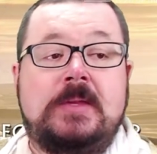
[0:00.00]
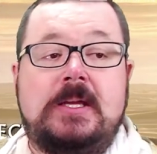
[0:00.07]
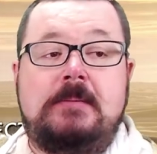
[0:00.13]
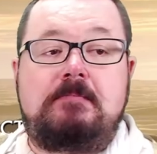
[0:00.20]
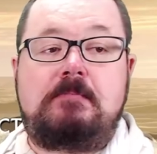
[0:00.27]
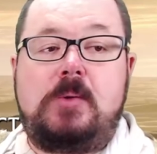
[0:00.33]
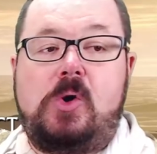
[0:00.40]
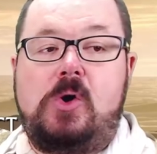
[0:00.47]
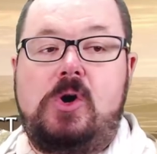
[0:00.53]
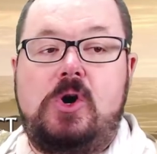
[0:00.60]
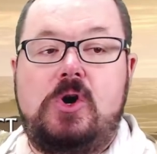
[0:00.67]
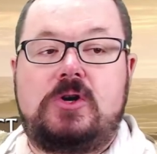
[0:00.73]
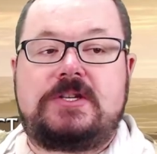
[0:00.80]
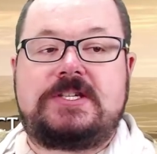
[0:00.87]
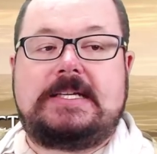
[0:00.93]
More
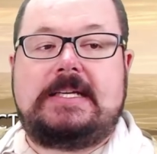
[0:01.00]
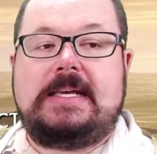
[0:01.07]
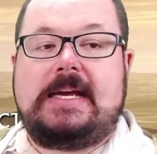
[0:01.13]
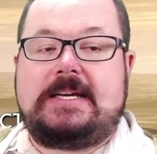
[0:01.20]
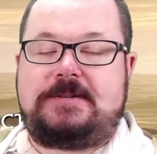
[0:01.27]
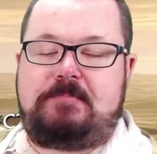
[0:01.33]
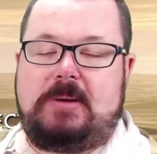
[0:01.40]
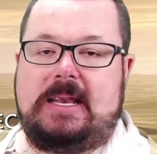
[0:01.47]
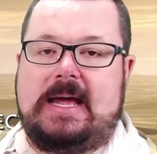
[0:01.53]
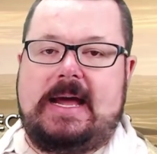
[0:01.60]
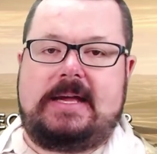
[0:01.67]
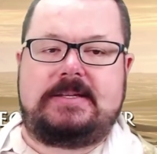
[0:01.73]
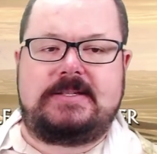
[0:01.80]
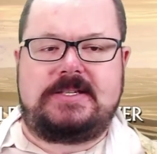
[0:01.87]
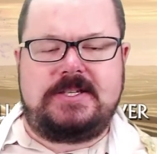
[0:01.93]
hooks, less
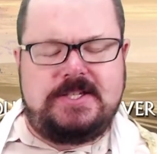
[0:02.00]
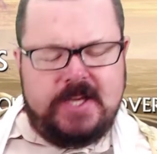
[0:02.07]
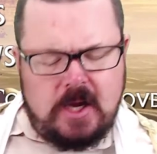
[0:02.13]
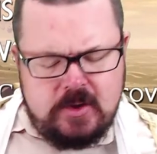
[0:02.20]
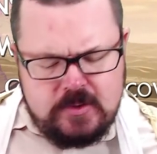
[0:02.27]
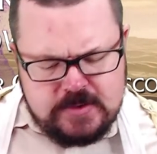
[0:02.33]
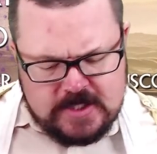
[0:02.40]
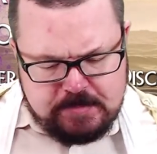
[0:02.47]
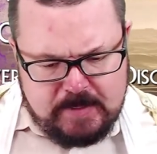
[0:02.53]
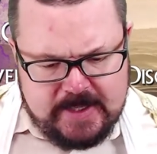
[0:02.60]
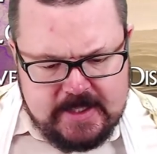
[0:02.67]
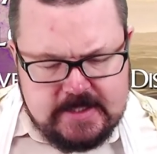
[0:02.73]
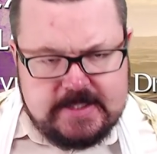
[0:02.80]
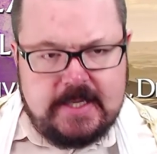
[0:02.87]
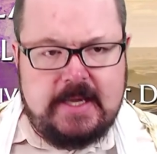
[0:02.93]
plans. Don't
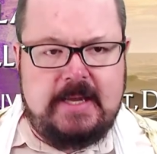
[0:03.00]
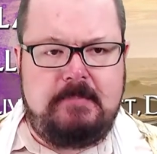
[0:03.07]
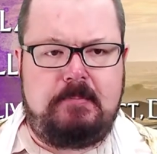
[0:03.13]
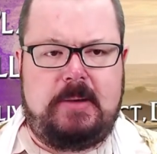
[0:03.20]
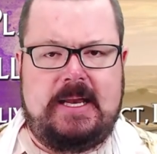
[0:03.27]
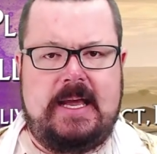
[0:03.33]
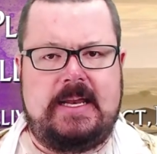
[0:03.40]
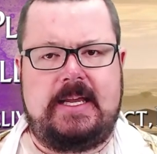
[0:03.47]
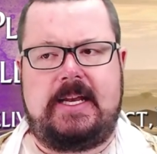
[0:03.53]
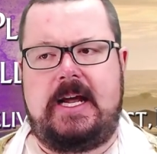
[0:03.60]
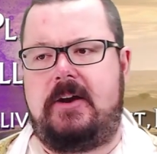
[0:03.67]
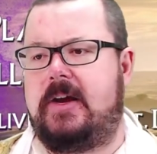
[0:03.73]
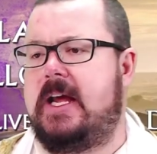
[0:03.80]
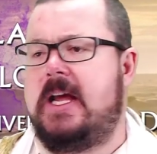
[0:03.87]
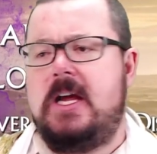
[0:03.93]
spend time planning it
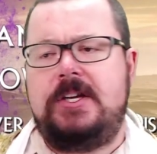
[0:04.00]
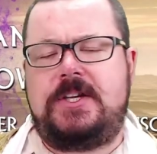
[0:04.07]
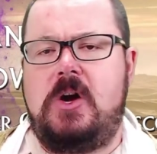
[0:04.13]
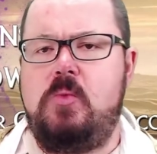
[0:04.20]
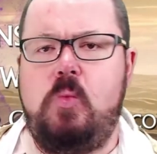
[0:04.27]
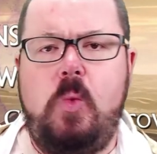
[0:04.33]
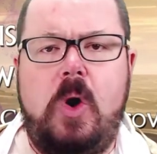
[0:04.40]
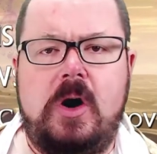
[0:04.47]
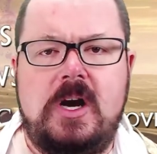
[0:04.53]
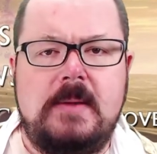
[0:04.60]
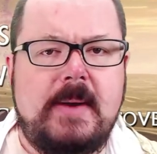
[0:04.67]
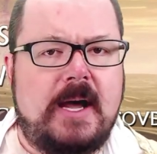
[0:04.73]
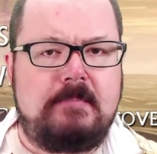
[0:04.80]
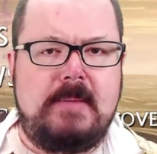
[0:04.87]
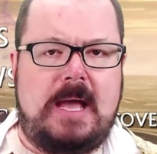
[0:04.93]
out. Don't worry
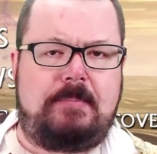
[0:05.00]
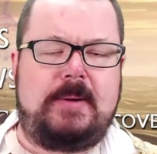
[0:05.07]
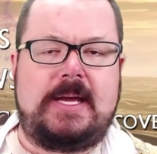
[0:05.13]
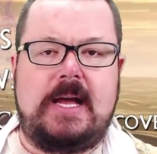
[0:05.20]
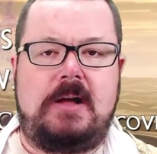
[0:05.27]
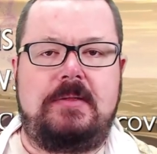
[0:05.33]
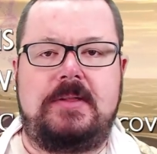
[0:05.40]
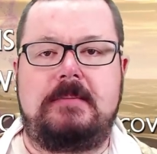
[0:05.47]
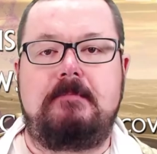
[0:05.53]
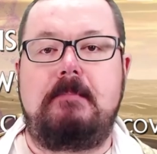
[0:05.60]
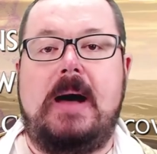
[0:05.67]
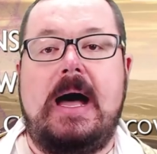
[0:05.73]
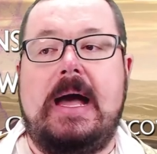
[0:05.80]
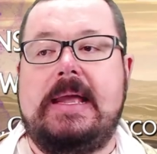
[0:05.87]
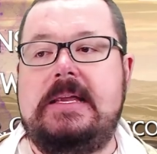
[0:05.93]
about mapping out the
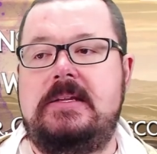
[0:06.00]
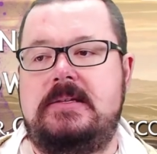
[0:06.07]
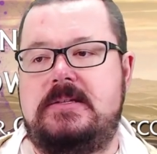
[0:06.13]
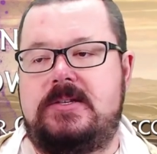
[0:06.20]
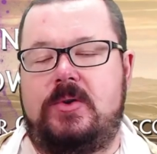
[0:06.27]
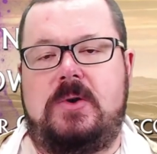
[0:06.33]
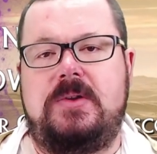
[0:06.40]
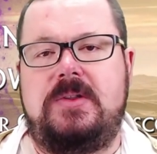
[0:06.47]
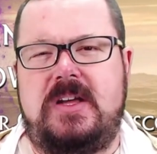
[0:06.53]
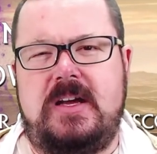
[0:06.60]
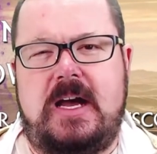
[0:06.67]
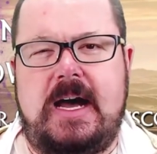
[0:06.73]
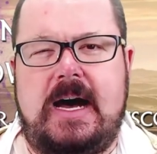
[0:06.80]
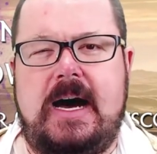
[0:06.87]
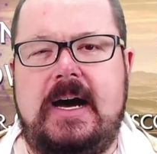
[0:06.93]
mines or the
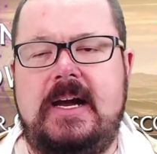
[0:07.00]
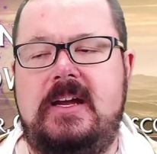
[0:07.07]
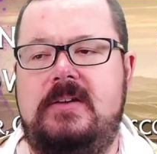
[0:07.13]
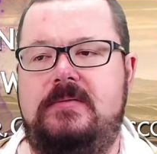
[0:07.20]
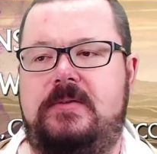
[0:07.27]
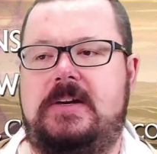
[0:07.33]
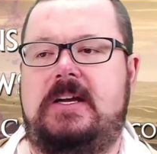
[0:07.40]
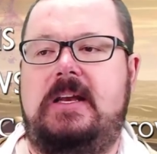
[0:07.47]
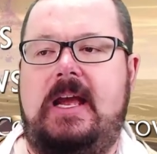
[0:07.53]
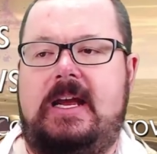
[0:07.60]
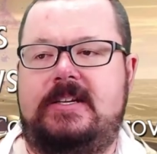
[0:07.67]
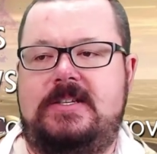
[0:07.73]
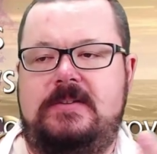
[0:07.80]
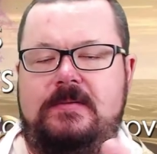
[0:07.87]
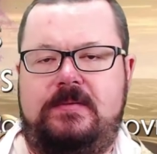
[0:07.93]
hive
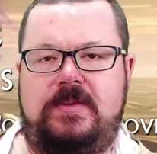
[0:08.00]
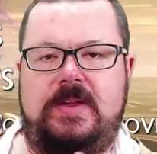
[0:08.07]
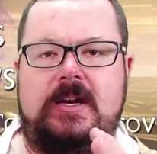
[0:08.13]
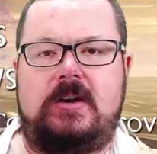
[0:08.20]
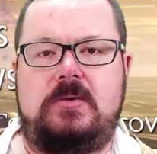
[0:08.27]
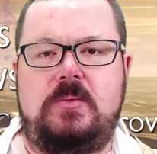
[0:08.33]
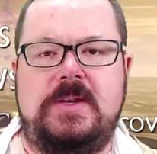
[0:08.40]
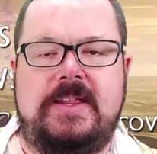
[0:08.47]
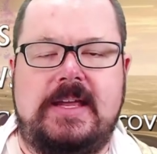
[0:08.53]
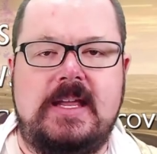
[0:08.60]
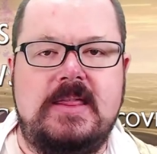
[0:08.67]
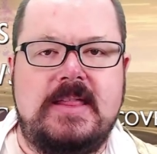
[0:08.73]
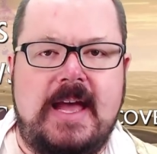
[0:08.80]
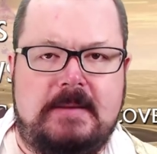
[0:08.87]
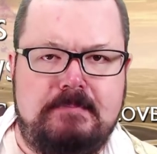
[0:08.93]
collective that are
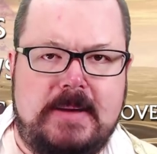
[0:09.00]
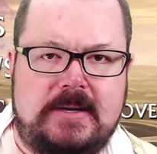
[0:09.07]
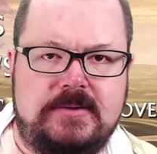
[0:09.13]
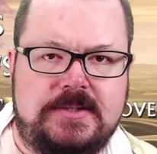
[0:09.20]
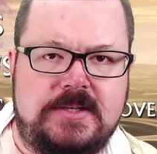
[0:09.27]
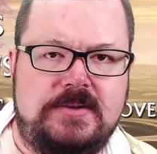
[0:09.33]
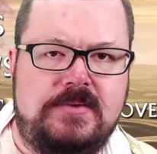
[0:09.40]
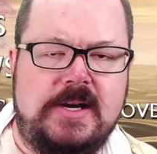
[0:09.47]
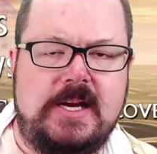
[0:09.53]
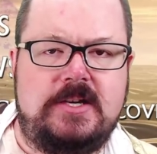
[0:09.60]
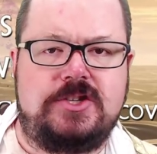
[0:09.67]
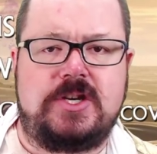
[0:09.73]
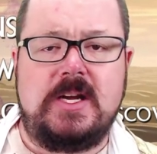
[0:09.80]
within that mountain range